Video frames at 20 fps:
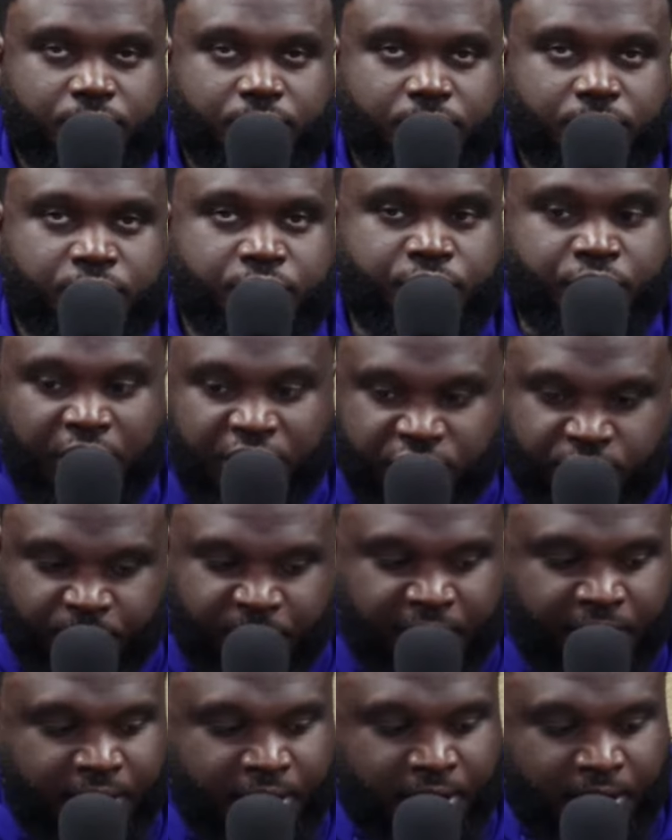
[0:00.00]

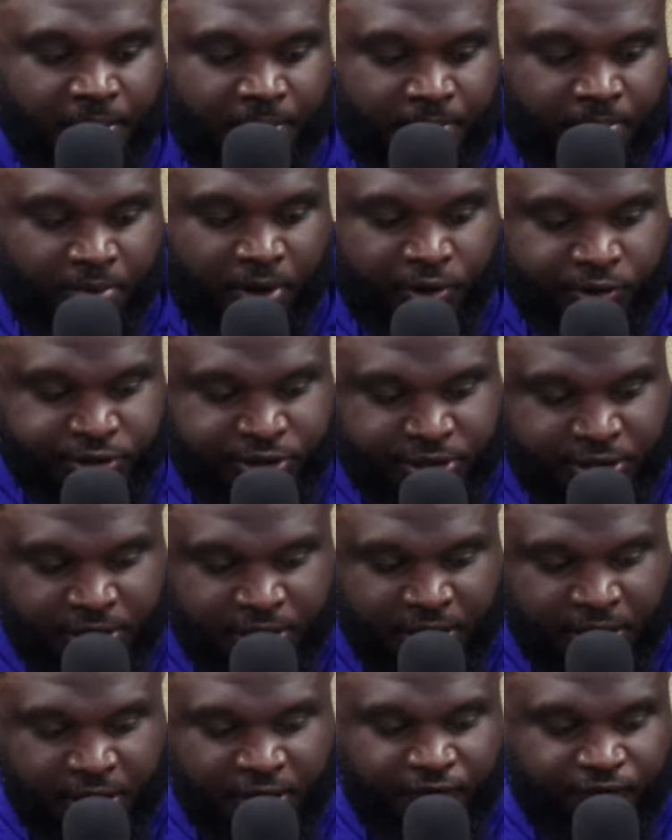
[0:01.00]
Judgment, mercy,
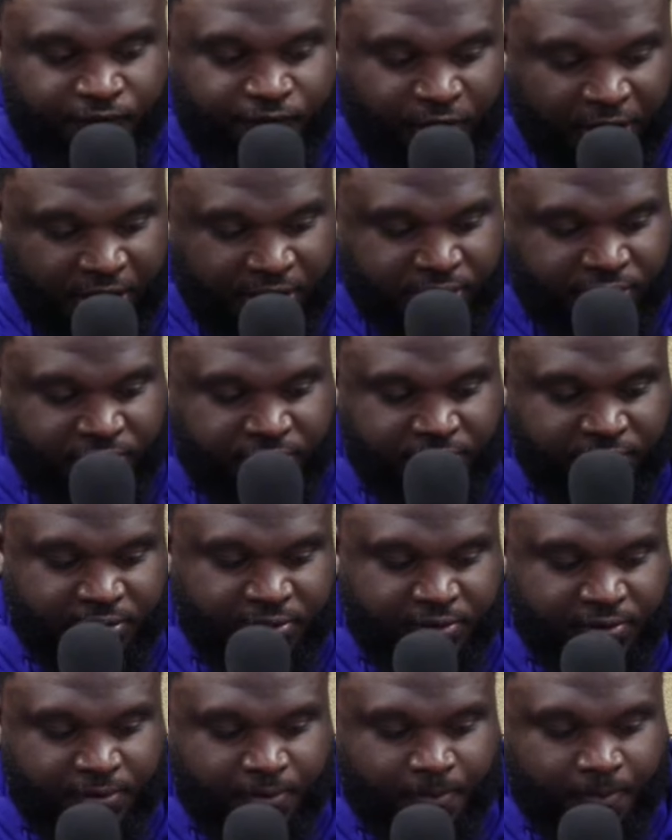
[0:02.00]
faith.
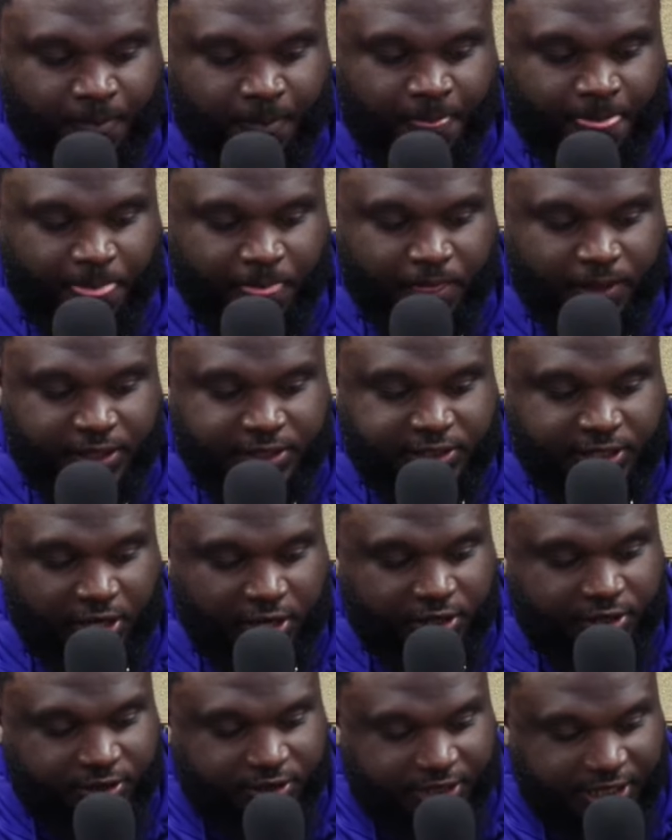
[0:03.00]
It said,
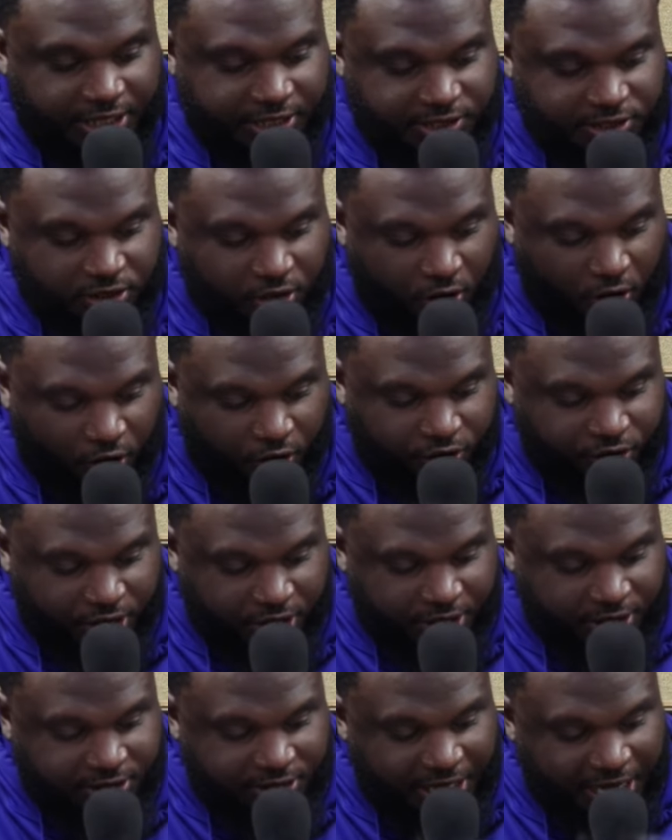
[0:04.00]
This ought
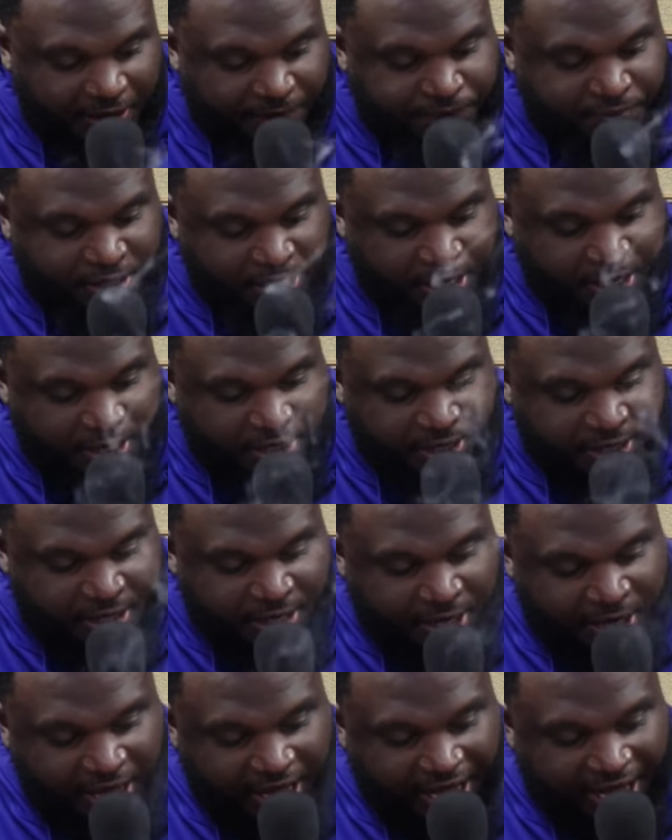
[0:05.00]
ye to have done
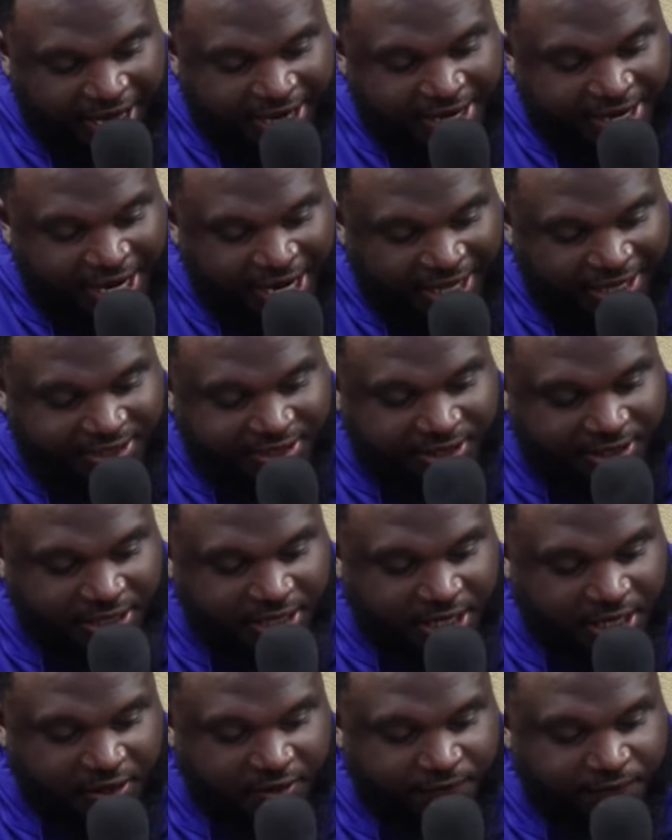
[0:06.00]
and not to
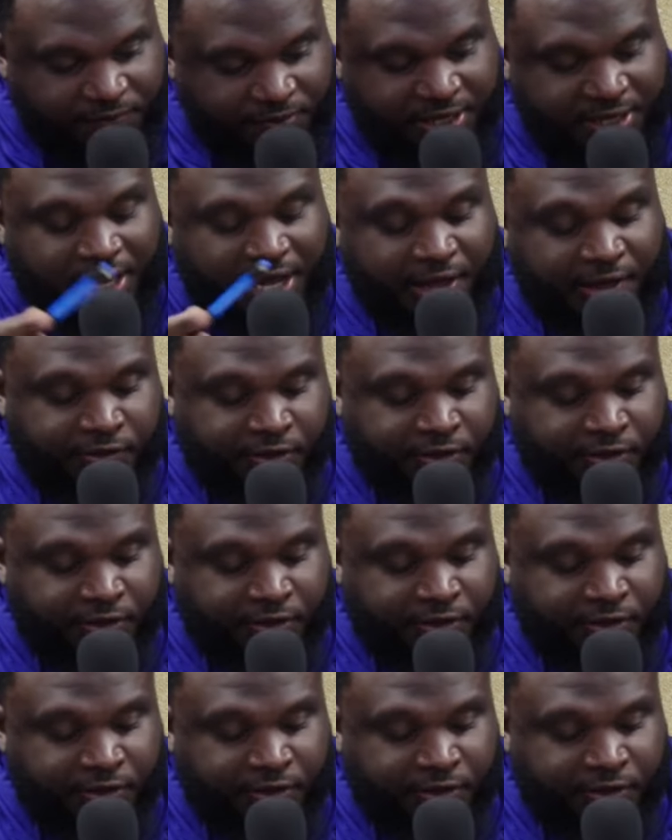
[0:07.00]
leave the other